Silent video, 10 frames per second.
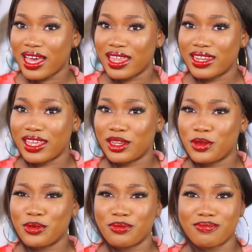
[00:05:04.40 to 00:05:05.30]
and then
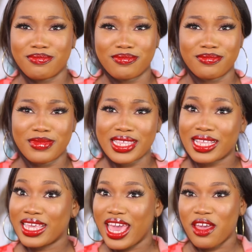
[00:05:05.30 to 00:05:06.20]

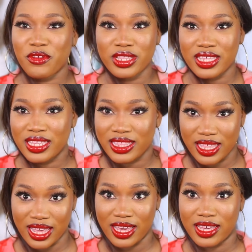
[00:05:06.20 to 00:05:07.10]
basically everything
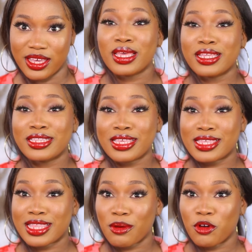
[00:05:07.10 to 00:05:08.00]
tech. This
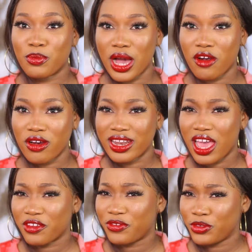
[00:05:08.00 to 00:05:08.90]
is the type of background
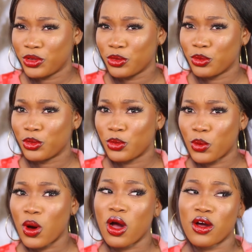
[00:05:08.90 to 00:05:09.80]
I feel would
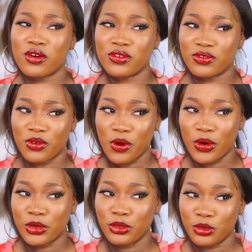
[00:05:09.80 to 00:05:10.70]
work
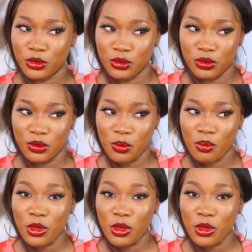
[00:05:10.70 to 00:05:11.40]
for you.